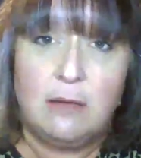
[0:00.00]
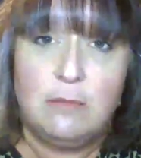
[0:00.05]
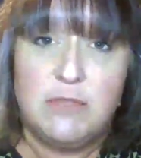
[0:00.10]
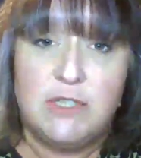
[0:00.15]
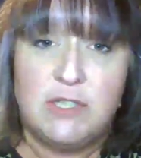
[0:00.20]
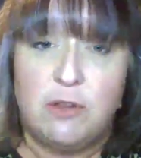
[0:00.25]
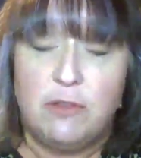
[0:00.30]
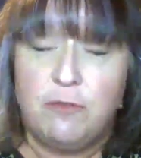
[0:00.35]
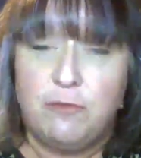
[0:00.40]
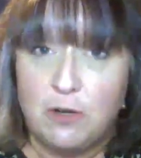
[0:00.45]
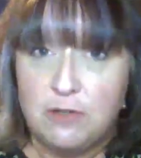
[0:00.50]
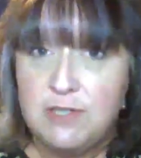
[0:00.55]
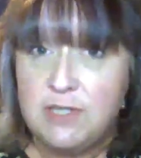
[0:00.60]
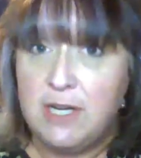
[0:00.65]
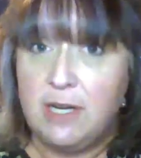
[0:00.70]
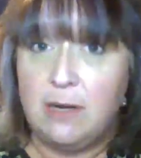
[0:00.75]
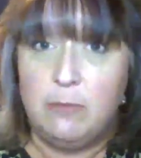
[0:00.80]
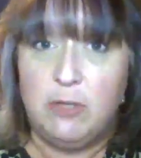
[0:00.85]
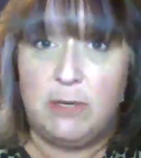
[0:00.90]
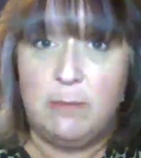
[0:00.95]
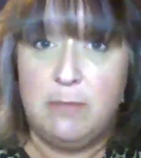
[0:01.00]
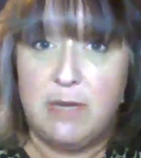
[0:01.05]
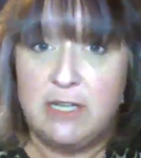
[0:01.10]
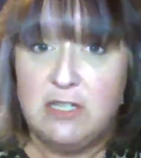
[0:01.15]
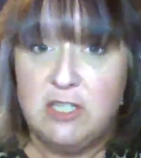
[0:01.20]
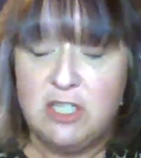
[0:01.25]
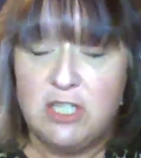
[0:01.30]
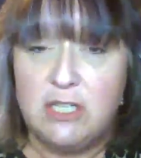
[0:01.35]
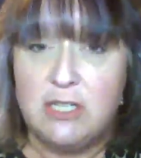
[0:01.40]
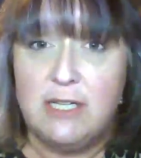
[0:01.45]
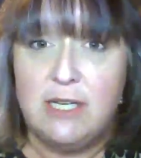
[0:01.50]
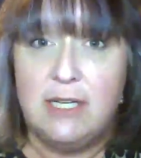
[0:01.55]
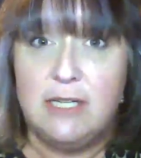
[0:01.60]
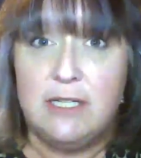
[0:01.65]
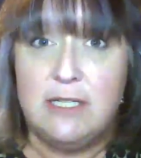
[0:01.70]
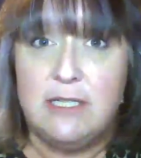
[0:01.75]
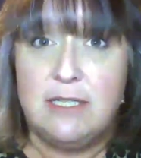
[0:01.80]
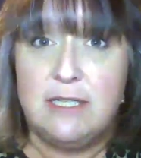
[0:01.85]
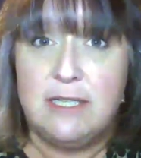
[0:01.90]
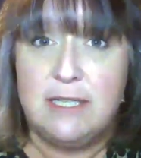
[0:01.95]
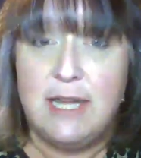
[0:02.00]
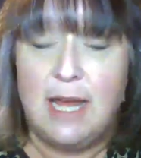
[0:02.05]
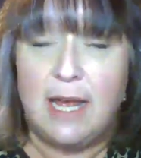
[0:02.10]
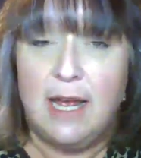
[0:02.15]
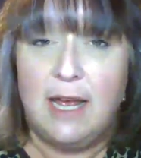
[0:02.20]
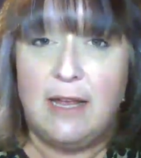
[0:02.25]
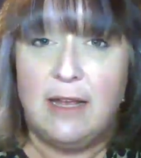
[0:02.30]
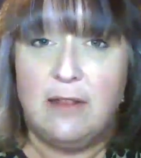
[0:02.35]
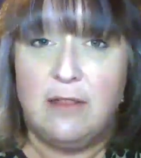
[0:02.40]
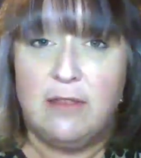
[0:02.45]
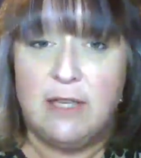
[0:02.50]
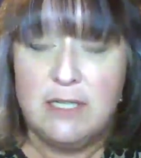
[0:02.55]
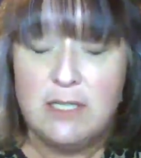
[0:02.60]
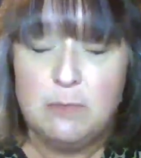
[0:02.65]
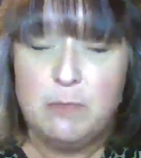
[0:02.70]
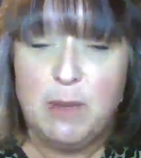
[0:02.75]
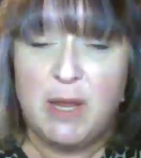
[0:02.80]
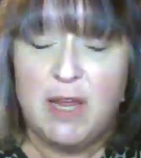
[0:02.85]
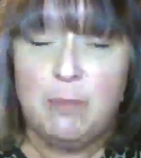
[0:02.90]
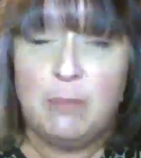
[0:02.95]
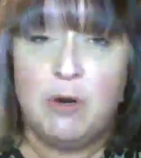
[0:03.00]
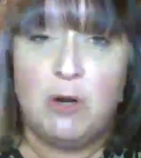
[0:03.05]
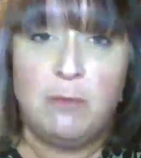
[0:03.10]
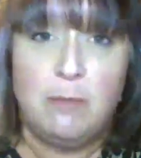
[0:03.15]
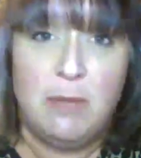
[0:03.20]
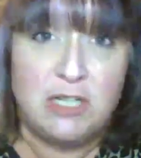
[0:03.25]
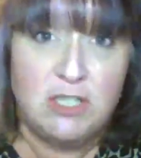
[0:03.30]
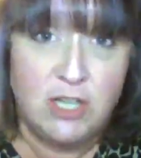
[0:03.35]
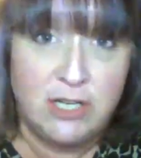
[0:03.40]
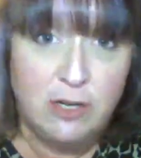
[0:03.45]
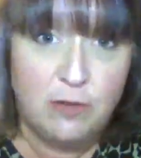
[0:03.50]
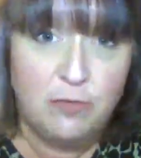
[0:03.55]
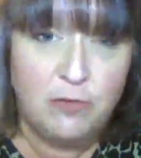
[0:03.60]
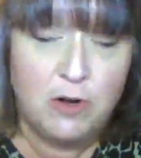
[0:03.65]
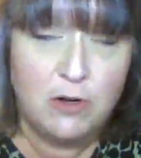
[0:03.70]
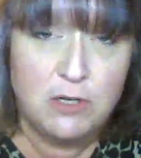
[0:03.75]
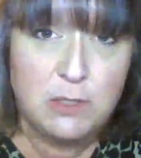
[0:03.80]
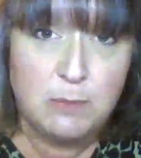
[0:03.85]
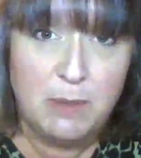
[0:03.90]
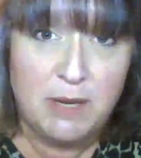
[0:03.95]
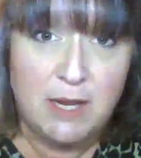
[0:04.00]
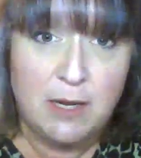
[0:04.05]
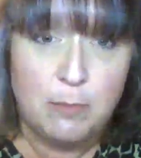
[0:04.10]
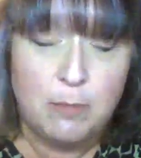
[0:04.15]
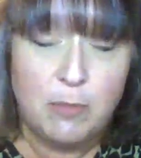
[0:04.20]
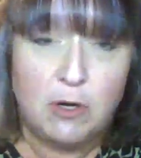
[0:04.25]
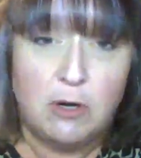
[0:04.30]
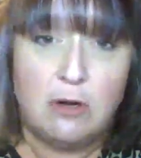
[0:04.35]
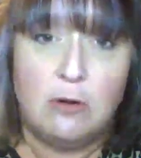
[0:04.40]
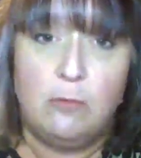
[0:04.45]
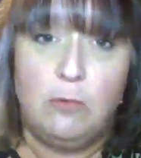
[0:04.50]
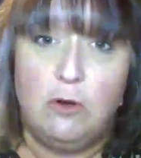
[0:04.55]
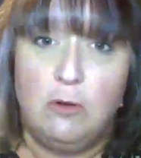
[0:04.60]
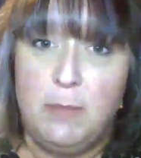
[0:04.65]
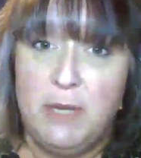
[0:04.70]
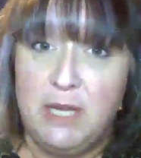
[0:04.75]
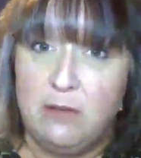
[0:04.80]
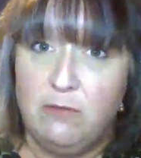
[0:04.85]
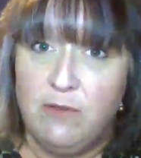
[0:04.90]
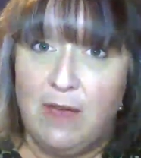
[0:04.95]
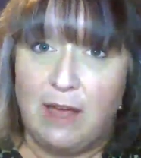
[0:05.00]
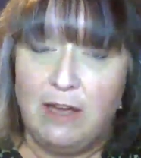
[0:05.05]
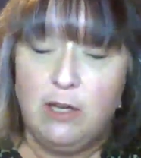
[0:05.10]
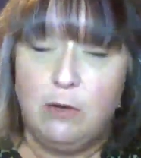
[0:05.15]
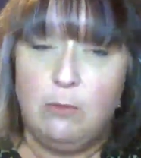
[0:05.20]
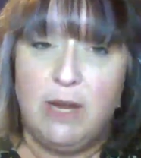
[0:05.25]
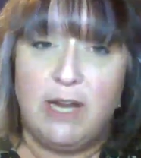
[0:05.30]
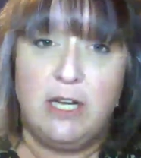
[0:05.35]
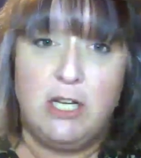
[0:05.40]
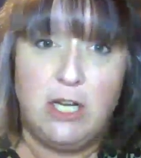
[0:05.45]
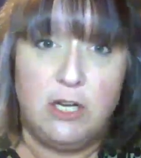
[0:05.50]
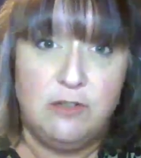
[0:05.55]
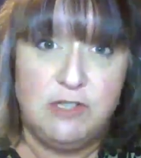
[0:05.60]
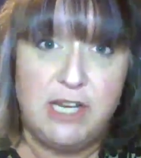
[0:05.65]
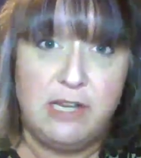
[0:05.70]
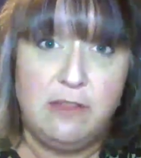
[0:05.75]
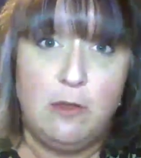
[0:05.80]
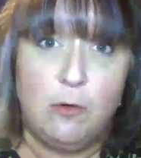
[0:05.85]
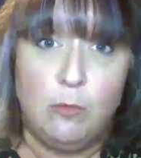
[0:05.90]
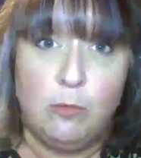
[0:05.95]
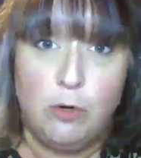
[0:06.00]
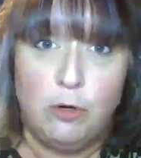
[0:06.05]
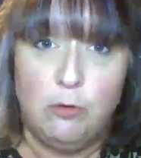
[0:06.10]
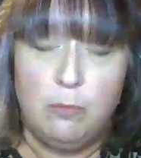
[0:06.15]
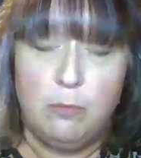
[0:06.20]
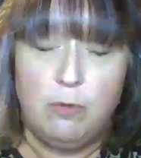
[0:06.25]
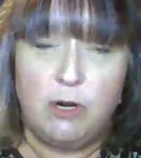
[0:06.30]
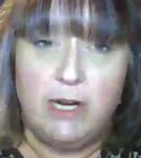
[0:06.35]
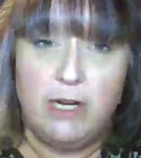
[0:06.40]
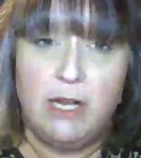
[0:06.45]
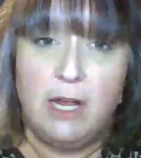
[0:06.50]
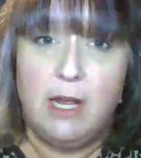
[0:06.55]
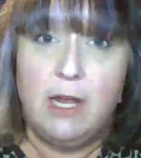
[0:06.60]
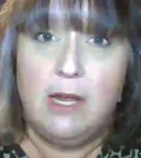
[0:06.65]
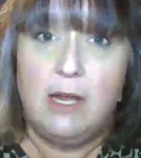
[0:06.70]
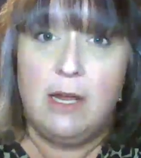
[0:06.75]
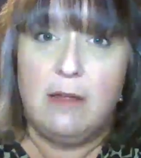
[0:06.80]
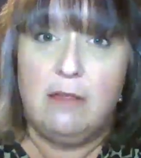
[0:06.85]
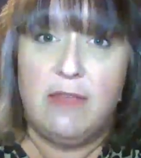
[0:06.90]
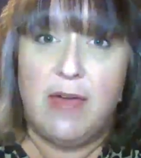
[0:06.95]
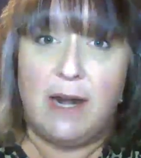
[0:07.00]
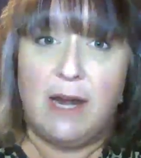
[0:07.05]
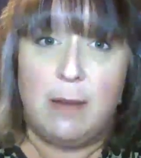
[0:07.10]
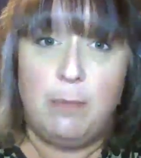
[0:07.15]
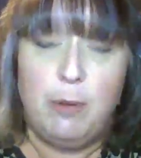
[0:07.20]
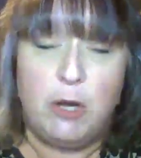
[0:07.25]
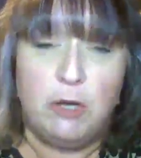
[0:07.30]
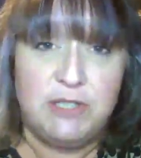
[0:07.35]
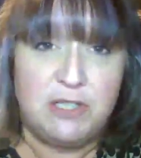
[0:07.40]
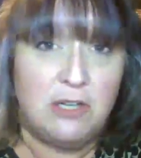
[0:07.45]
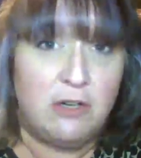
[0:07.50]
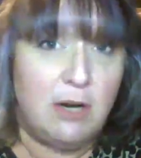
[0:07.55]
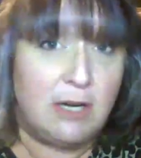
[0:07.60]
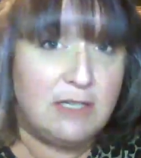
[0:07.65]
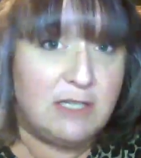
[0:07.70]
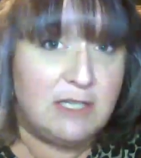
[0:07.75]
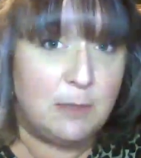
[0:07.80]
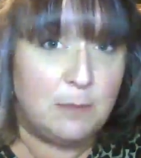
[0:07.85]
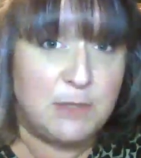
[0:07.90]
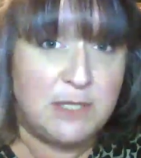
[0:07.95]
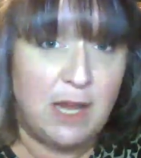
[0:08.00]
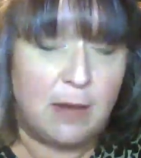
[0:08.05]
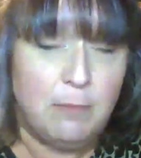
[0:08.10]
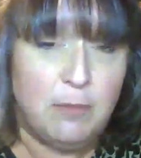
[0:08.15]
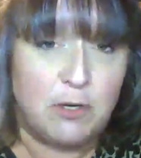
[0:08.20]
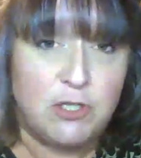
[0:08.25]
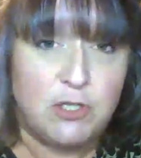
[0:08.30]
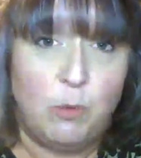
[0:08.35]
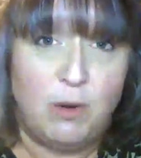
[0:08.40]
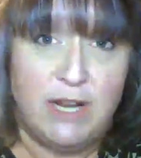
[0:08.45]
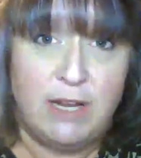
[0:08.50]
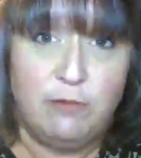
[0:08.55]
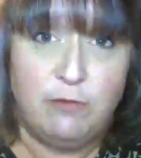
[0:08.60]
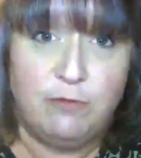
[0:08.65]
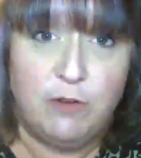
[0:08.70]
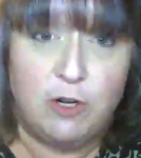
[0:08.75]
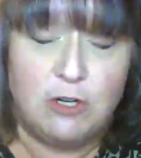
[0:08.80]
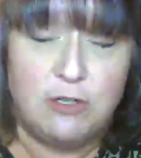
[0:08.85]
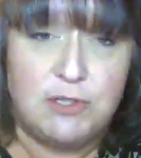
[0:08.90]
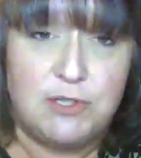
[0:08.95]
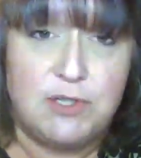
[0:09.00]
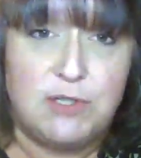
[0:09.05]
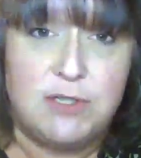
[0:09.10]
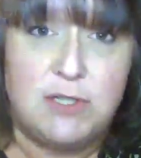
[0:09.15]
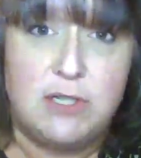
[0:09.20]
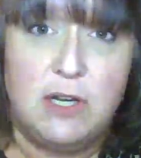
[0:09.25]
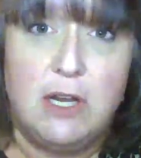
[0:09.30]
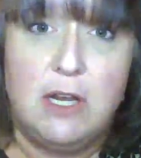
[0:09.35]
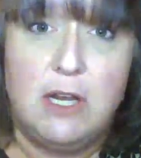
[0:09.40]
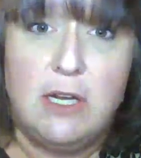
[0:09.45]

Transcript: So the first thing I'm going to mention is that this paper, much like your first paper, will be evaluated using the rubric that I posted on September 21st.